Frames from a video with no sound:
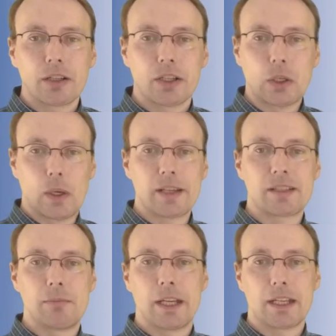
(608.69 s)
your
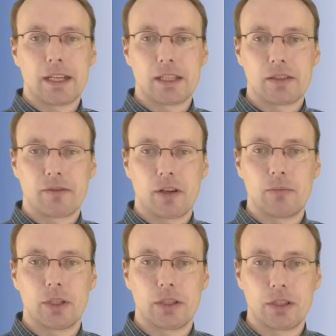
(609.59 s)
estimate is from
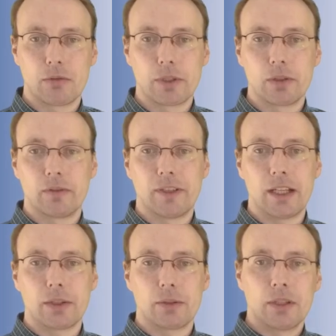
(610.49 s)
the real value.